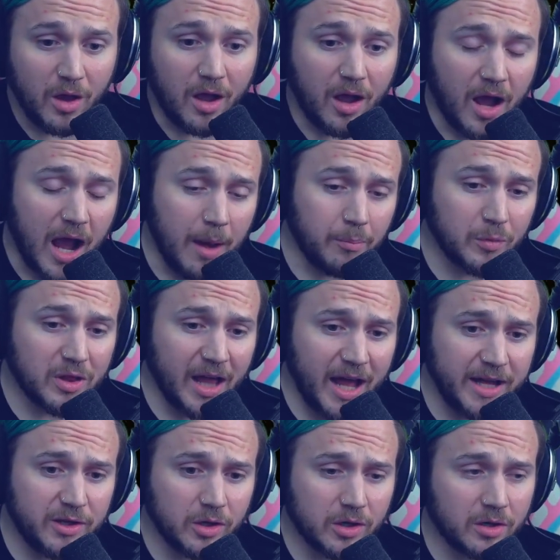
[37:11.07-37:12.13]
I'm
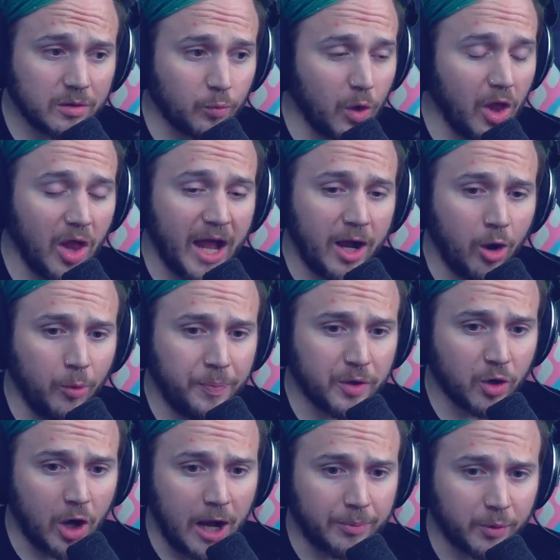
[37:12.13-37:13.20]
glad you're... Well, I hope
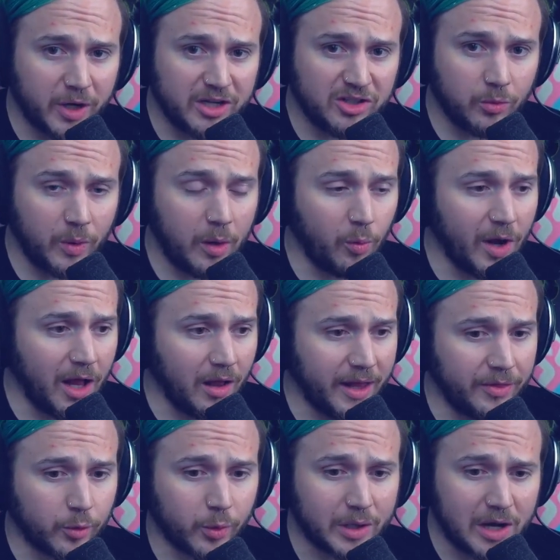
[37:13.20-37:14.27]
your operation went well and
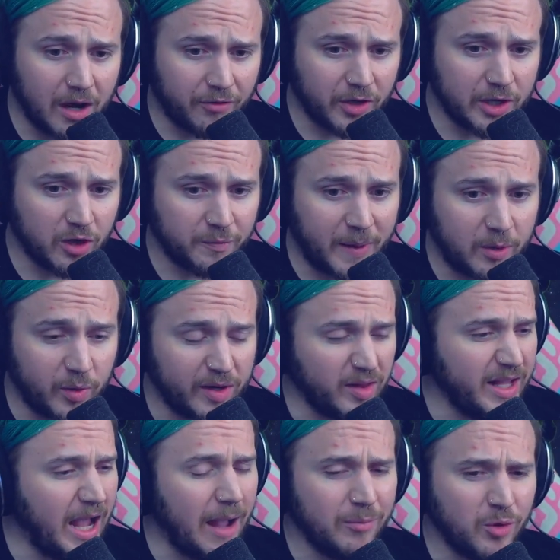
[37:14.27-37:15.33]
the recovery goes by
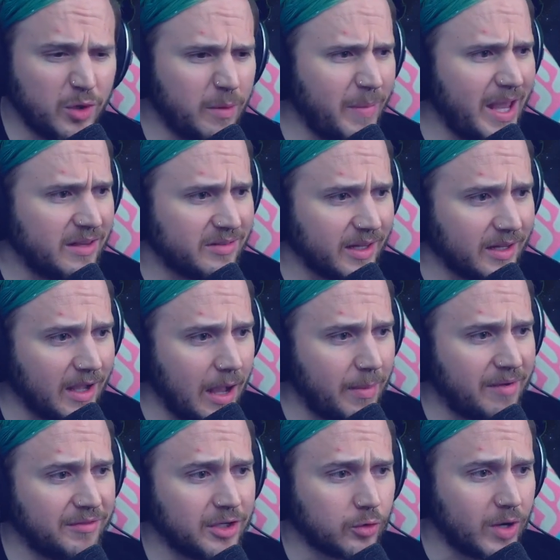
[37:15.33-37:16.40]
quickly. I'm doing amazing. I'm
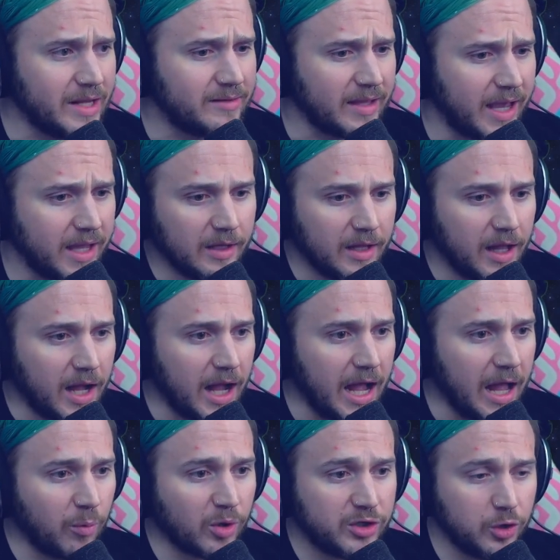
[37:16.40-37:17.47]
having a great day.
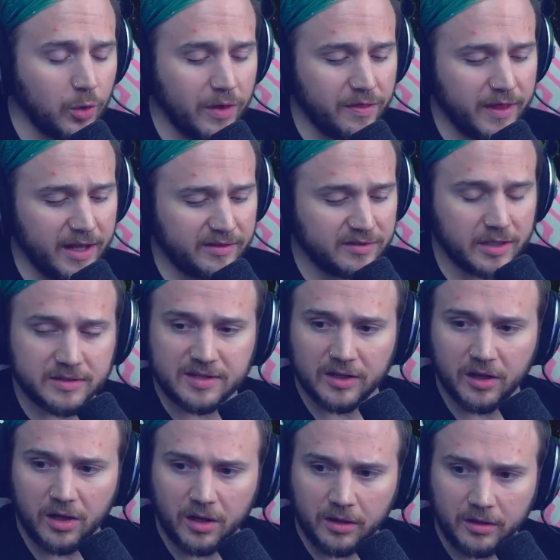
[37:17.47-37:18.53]
We're doing this
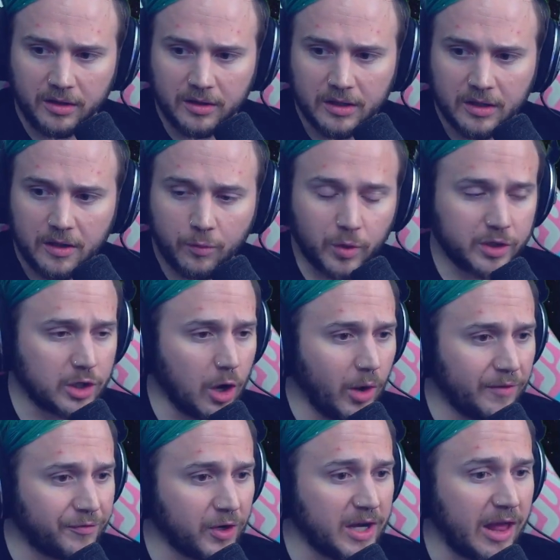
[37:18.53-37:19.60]
until... We're going
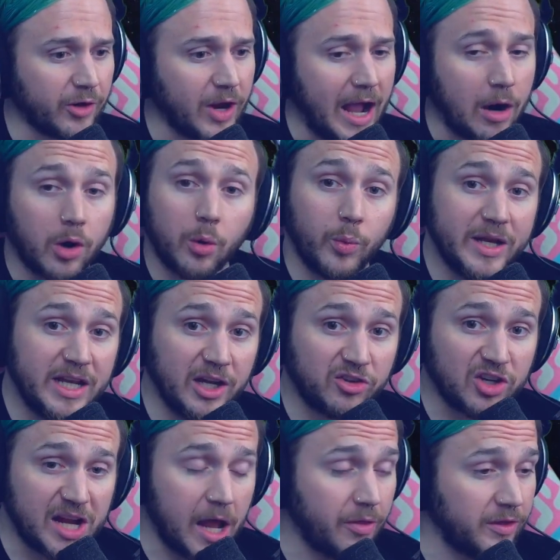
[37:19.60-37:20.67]
for another hour. We need to
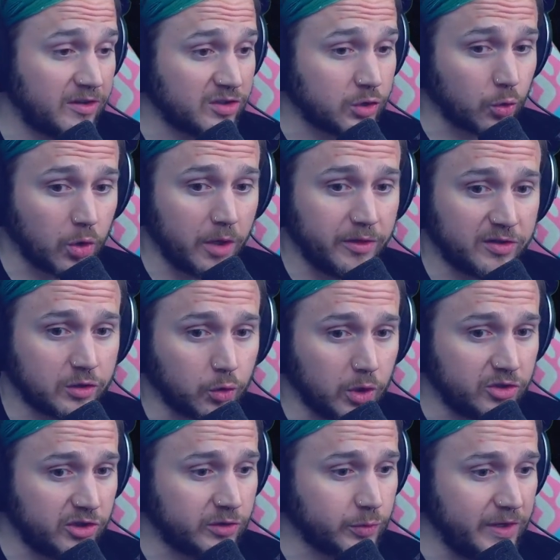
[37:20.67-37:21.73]
check out the store. The store
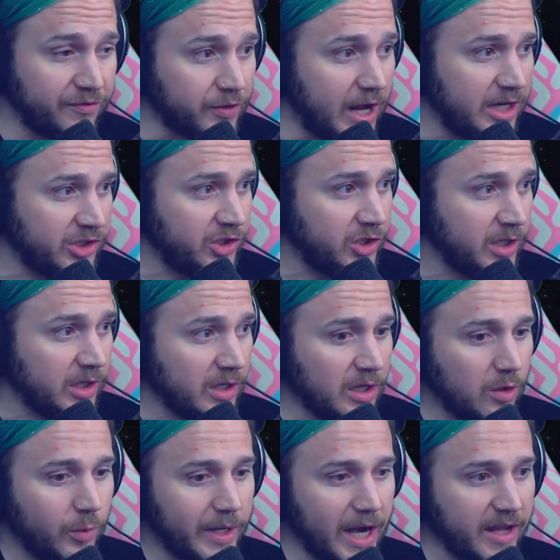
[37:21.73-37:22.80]
just refreshed.
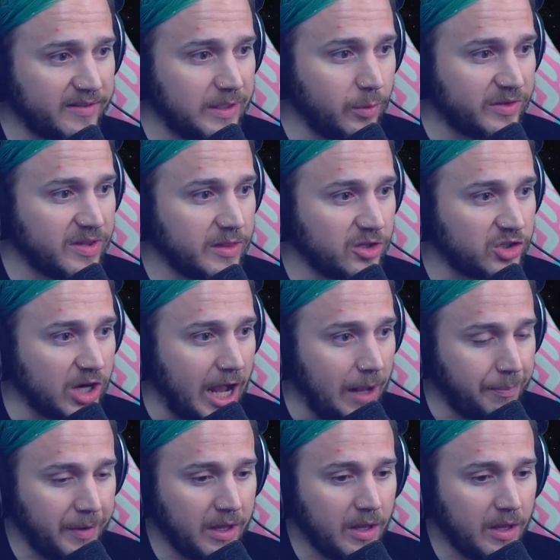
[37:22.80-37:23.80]
We got to see what's in the shop.